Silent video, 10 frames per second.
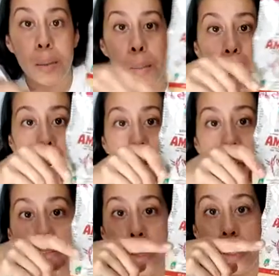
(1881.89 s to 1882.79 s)
might
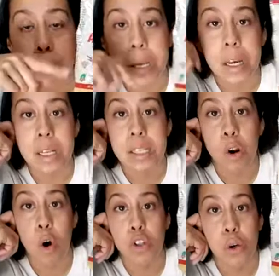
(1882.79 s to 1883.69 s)
have this because it
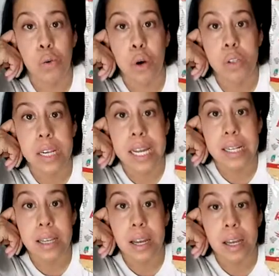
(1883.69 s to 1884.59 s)
also grows in
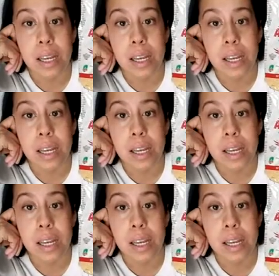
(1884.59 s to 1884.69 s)
India.